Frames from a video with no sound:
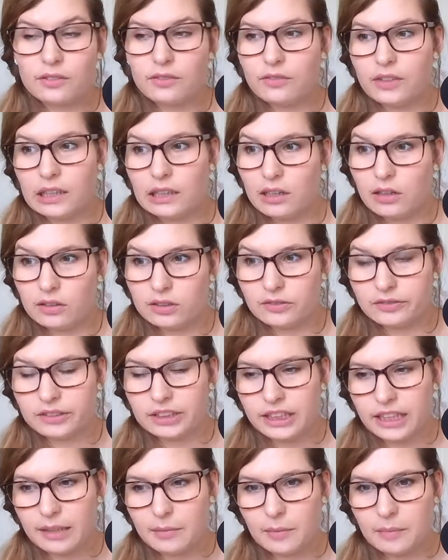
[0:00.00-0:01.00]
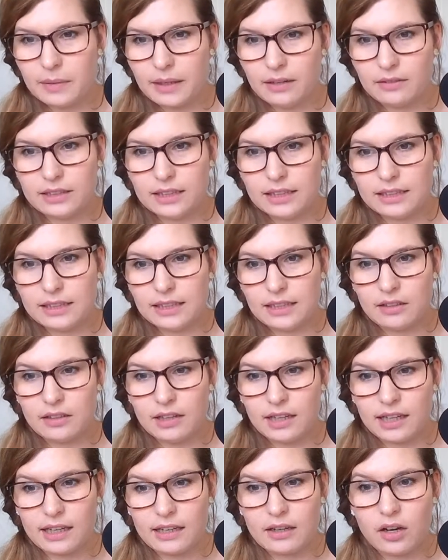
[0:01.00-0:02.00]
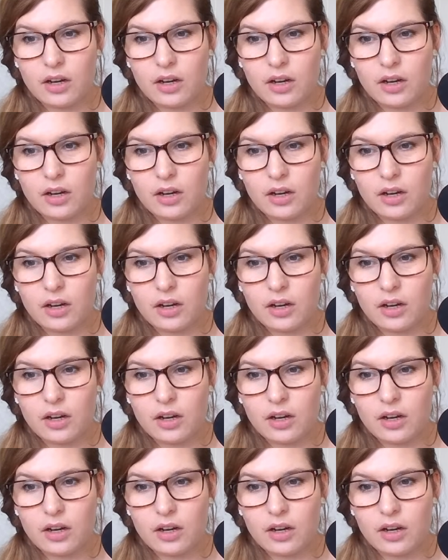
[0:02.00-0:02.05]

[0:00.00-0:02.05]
feel a lot of shame about it and are like,